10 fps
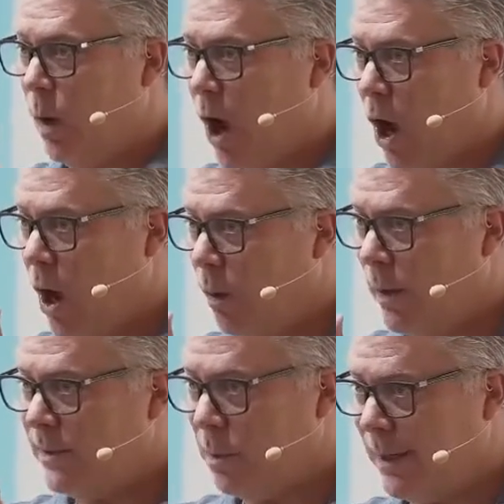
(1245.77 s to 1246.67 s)
We
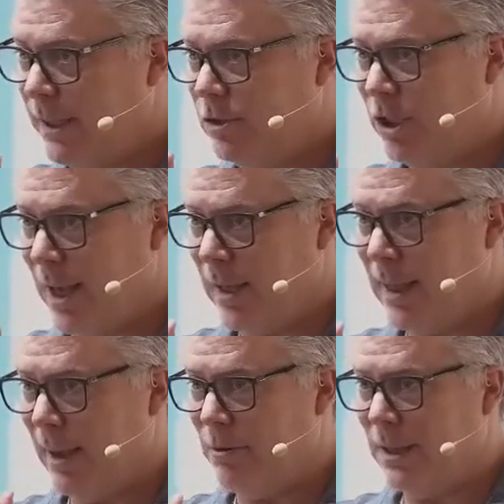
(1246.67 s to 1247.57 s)
always want to
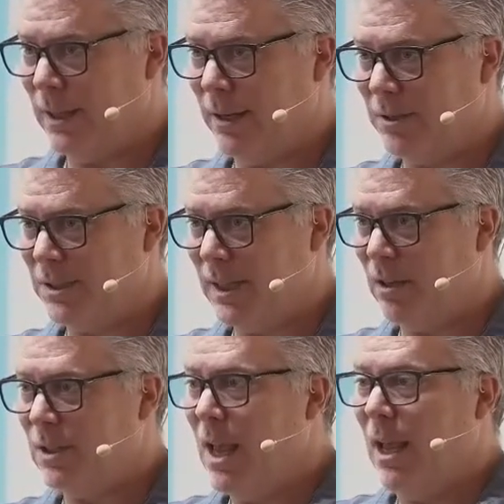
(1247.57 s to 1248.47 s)
check that within
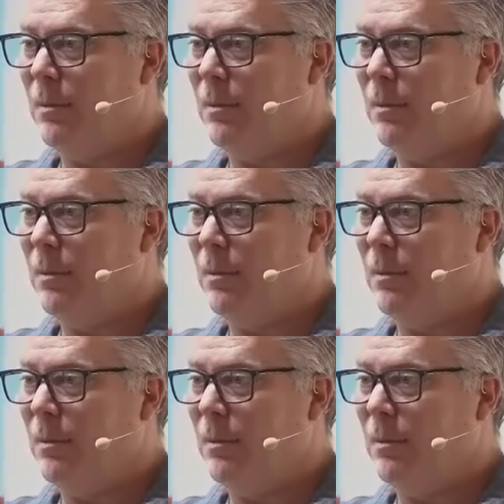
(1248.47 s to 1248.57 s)
ourselves.